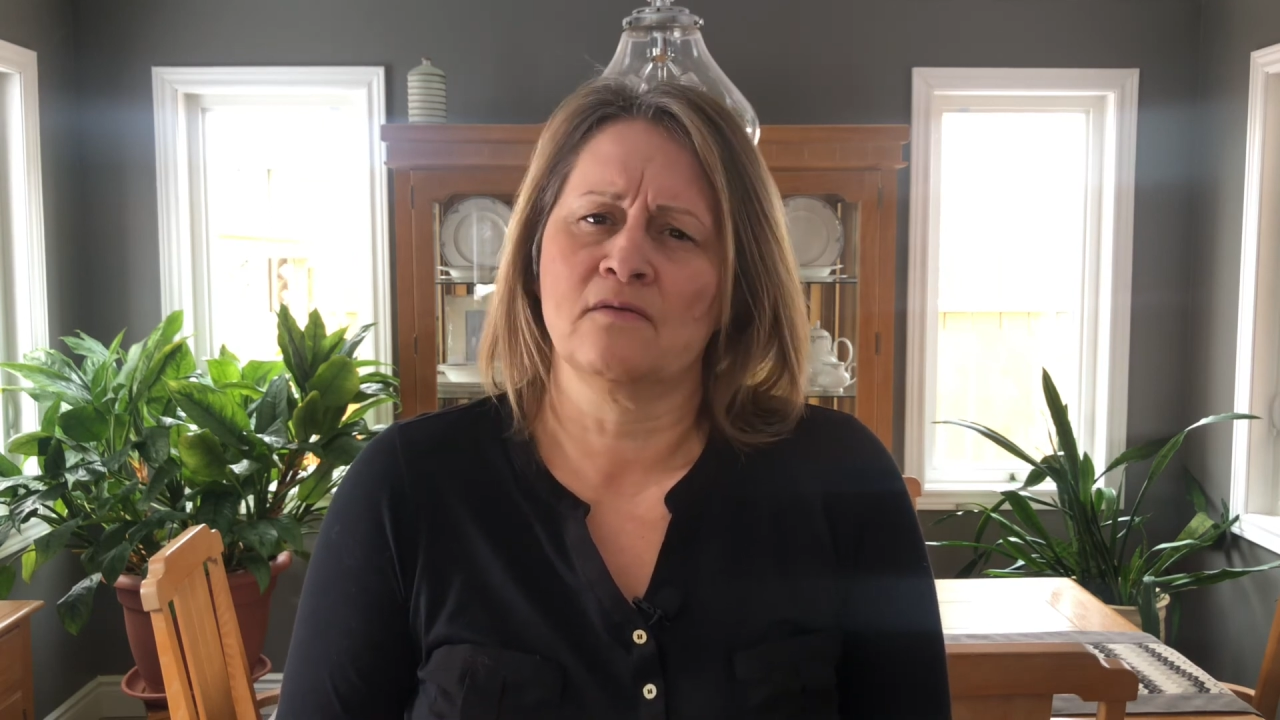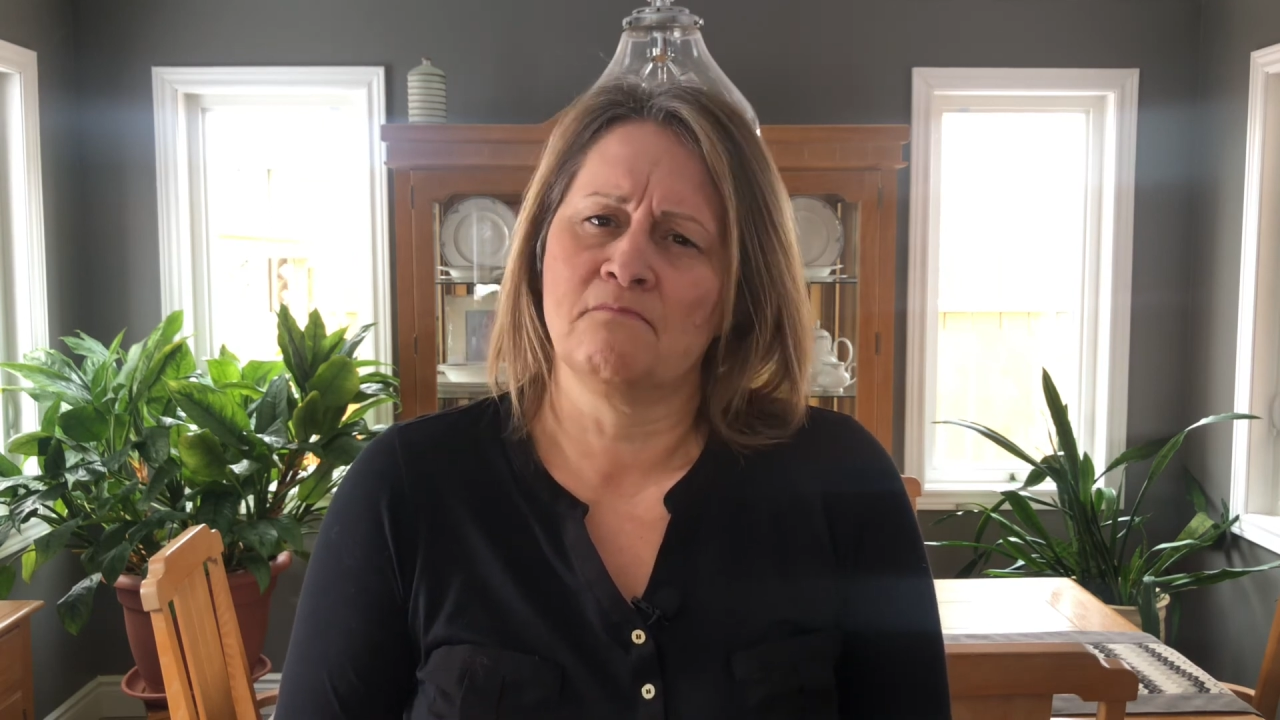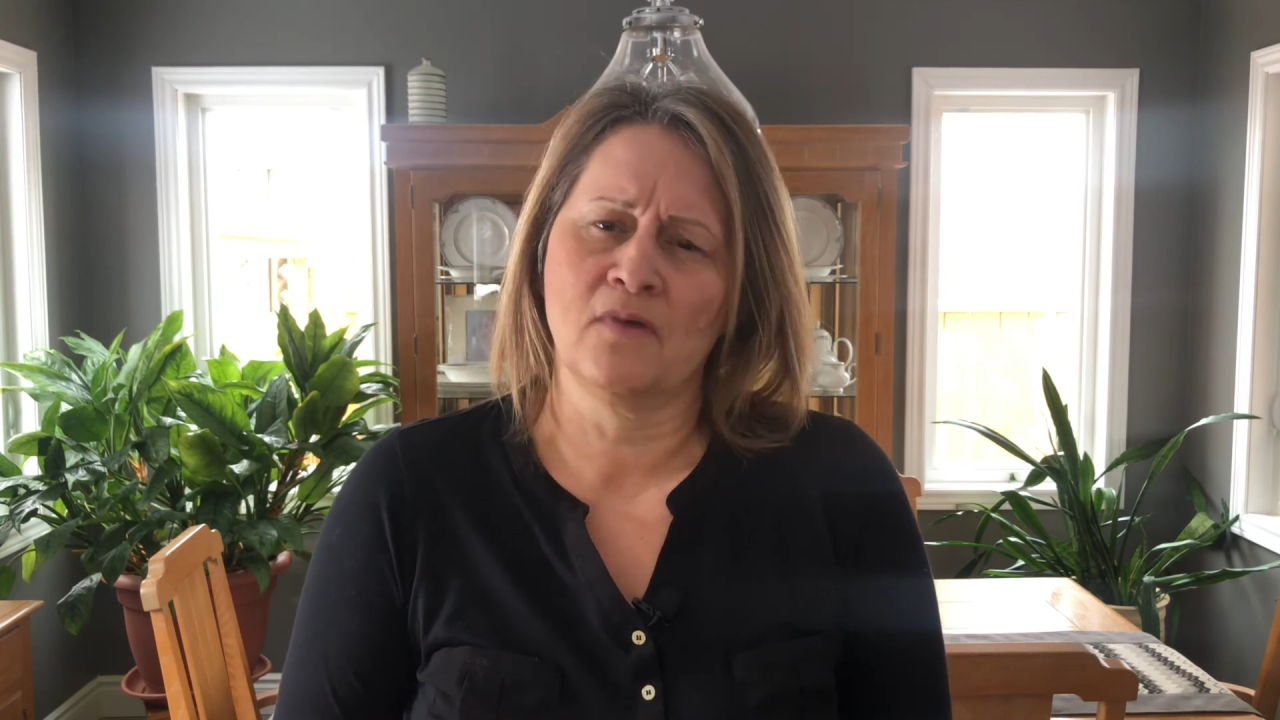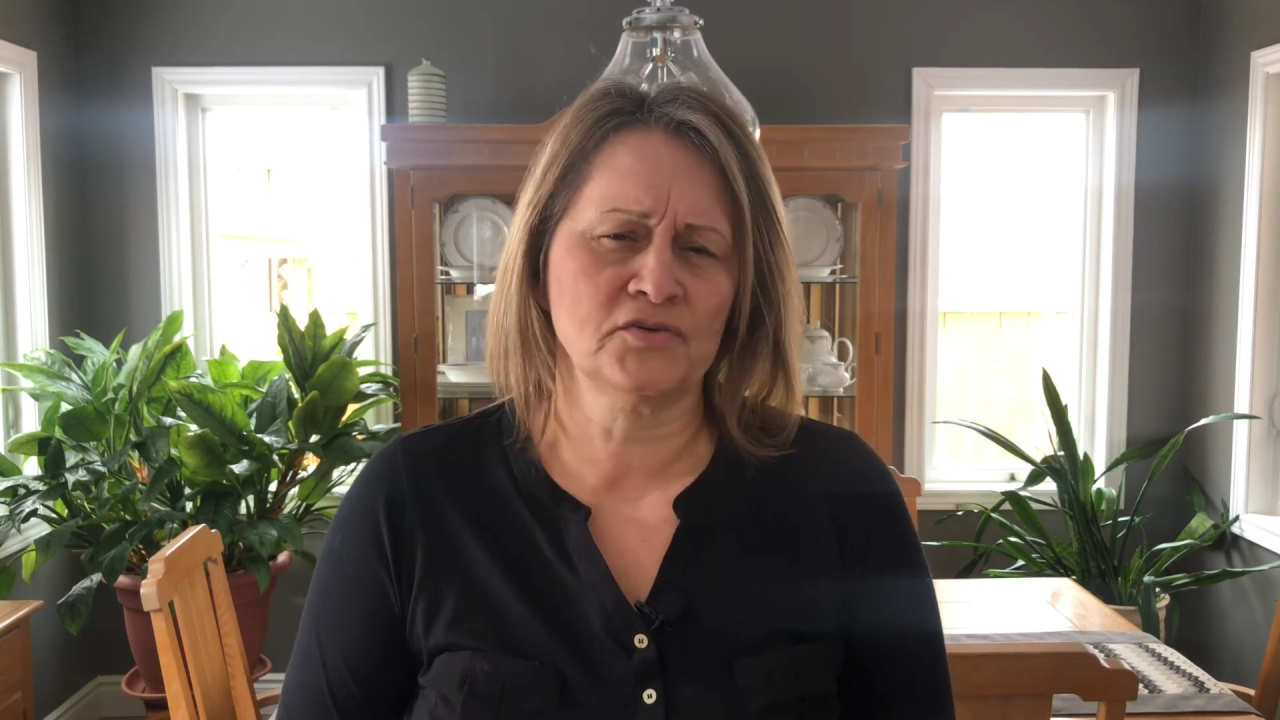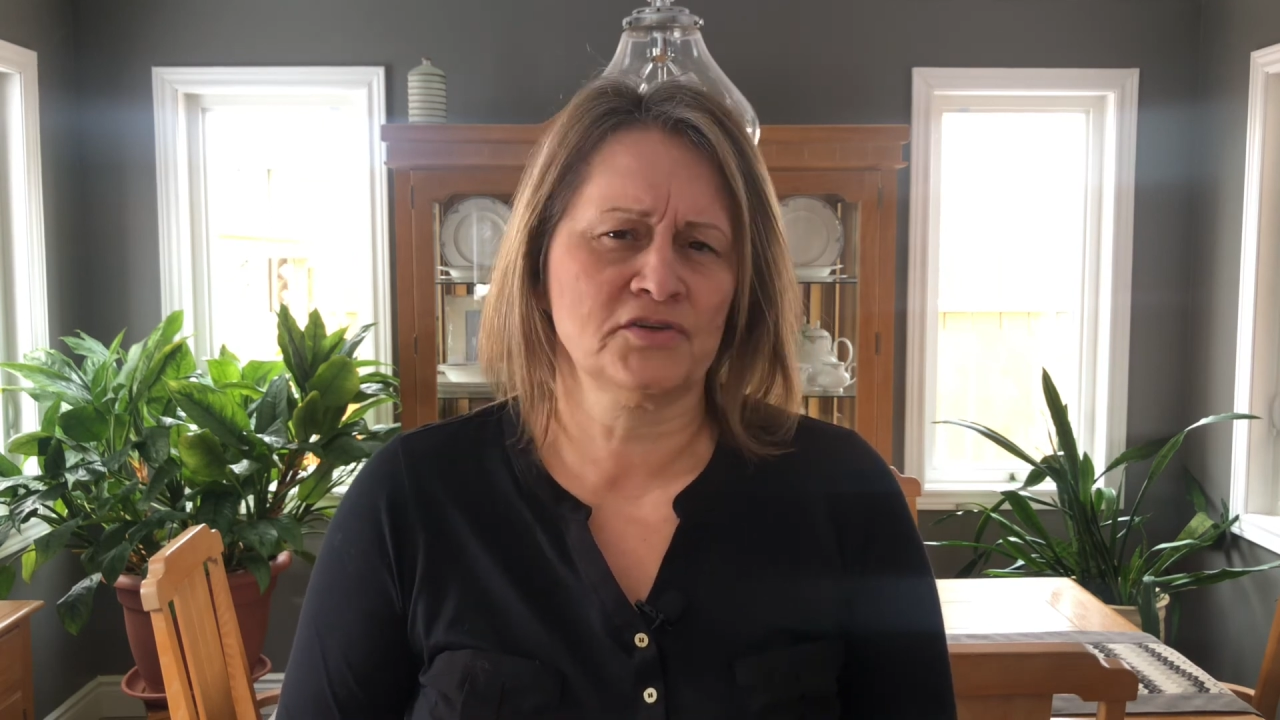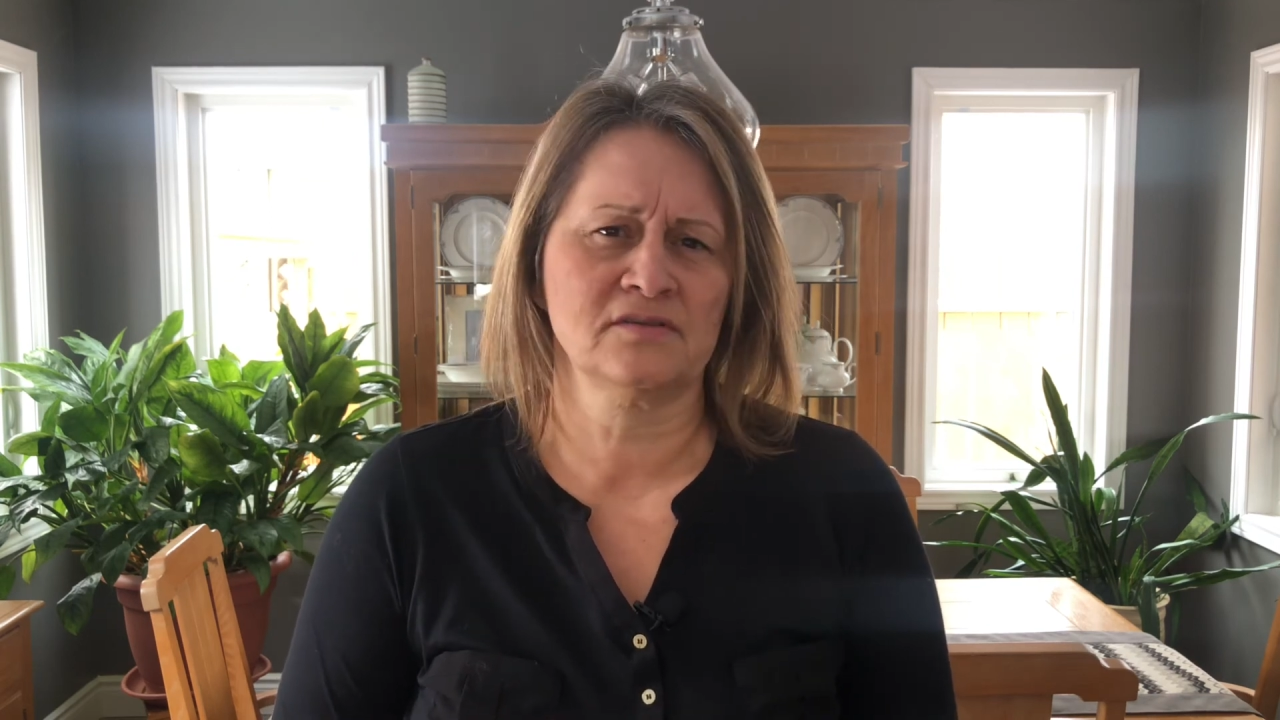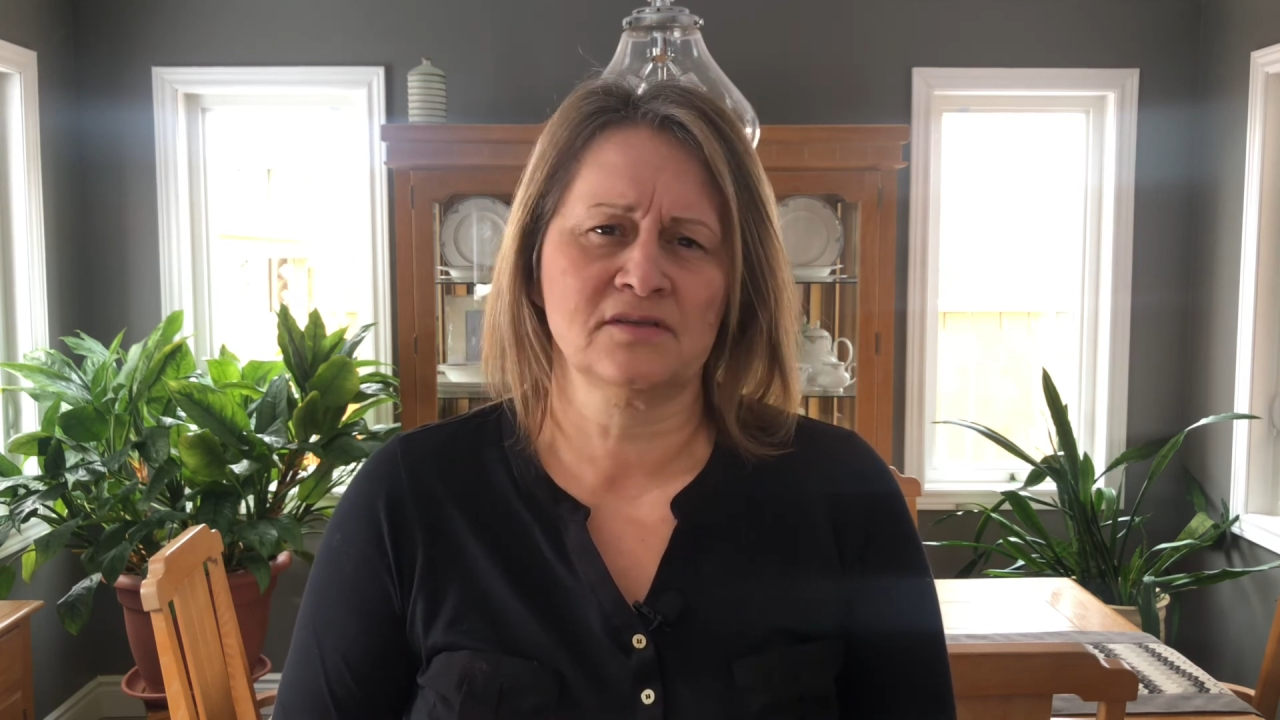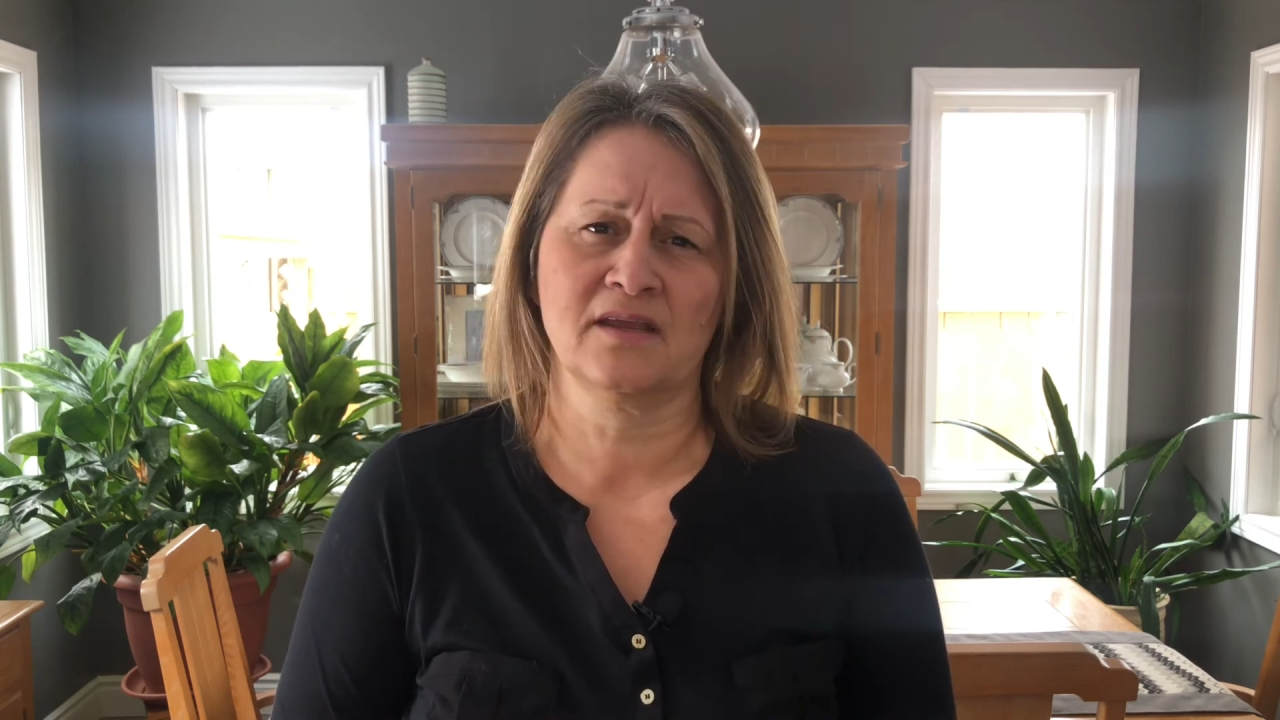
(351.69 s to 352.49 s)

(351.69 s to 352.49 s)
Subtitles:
emotions